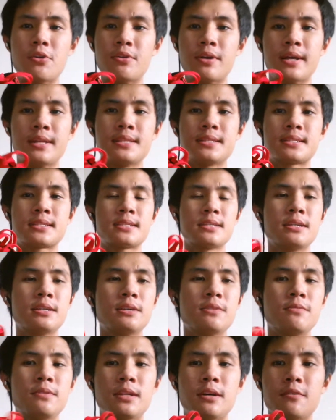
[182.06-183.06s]
runs
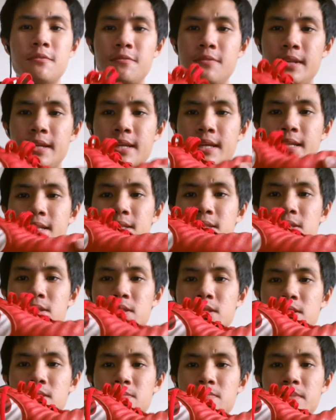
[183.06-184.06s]
without feeling it
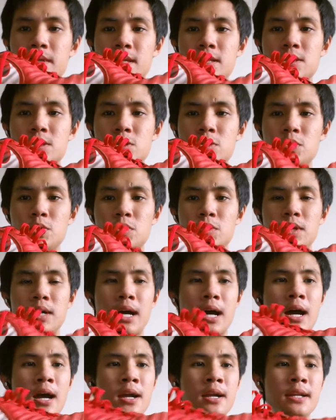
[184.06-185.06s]
being too
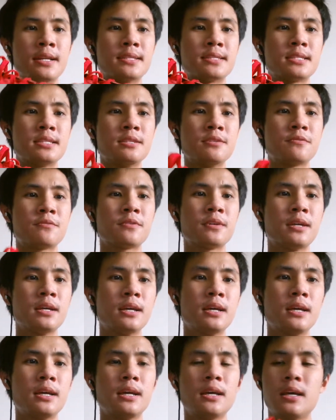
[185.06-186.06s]
hard and stiff.
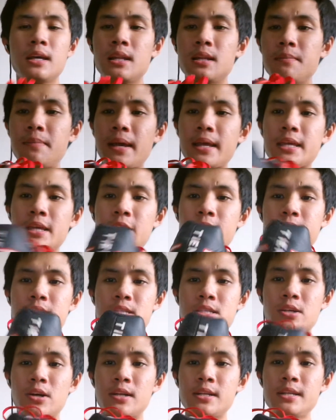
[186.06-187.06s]
The back heel is
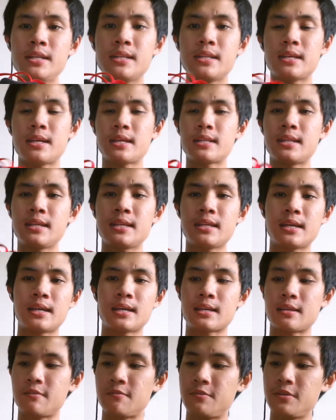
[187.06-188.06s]
solid. I think I
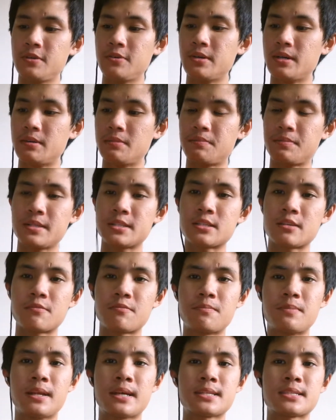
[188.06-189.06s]
can feel a piece
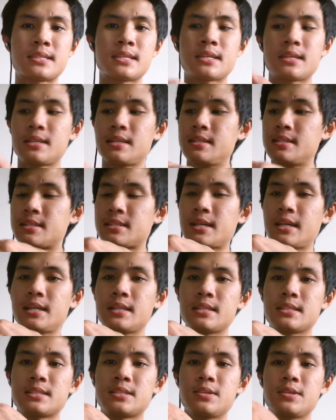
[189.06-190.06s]
of plastic inside,
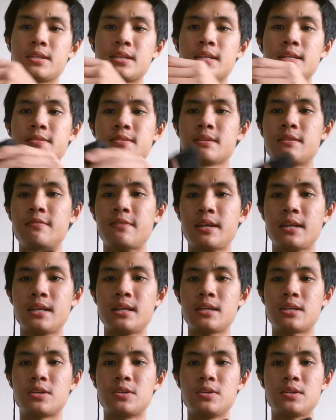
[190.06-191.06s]
so it gives a very
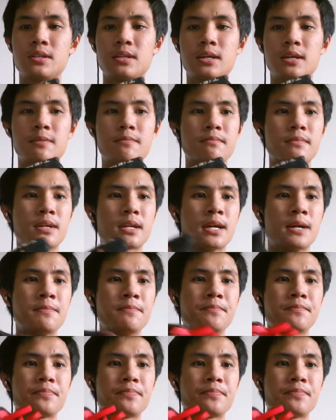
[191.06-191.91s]
good cup.